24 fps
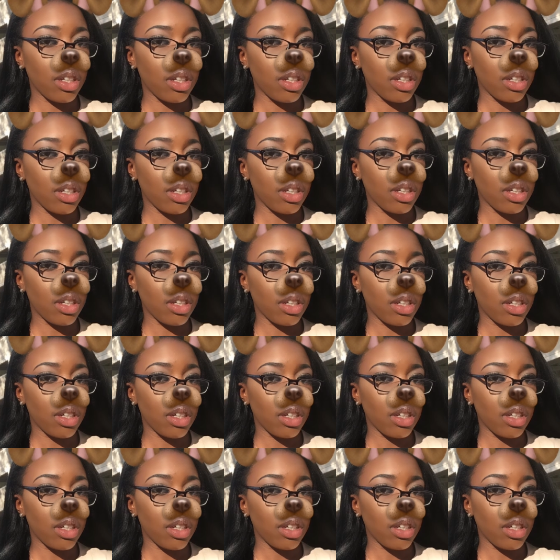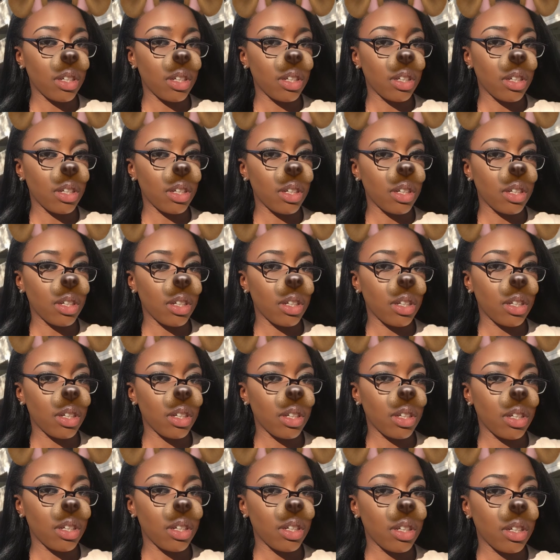But it was
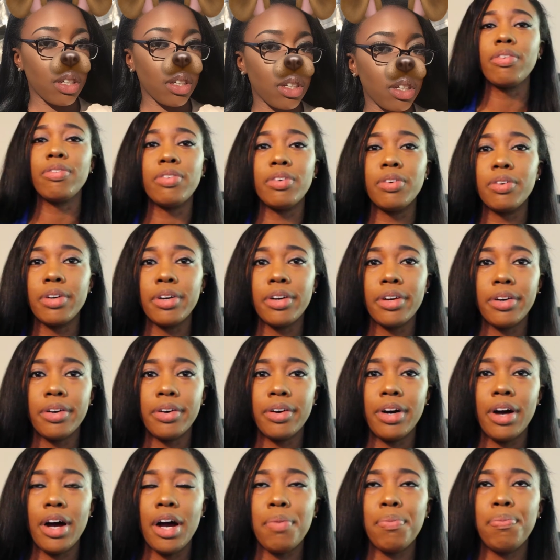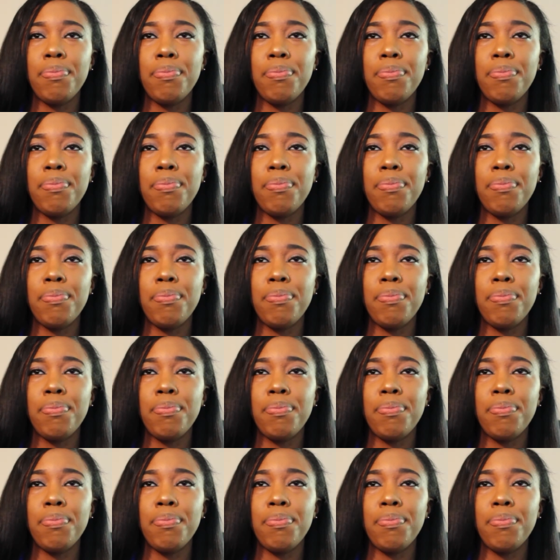doing wonderful, girl.